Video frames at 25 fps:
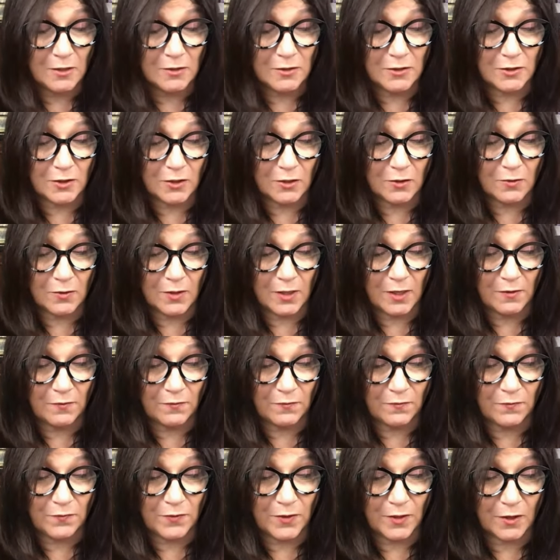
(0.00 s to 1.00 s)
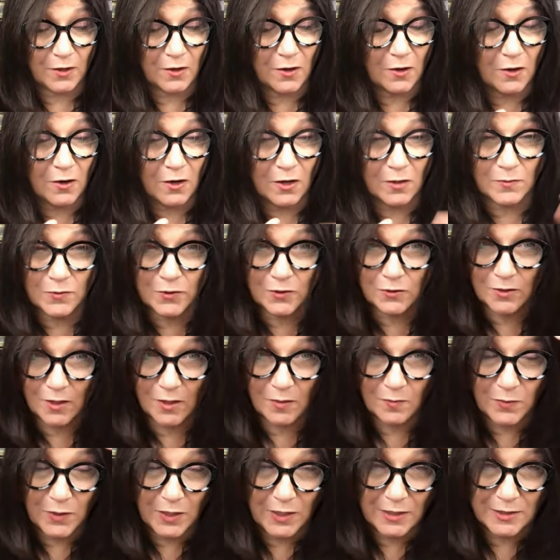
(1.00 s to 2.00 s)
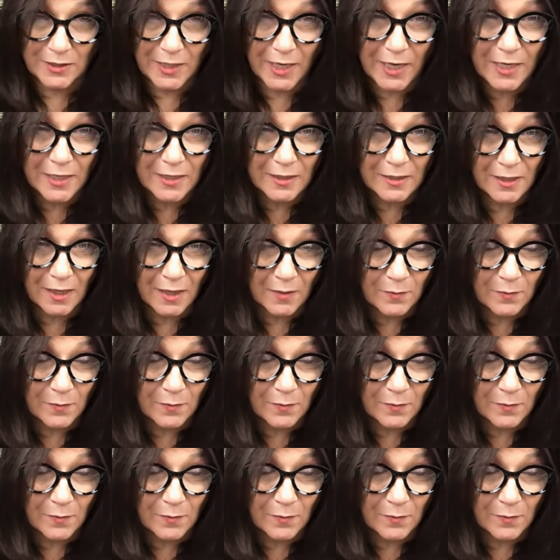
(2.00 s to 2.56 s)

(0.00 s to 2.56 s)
So if the carbs are not being taken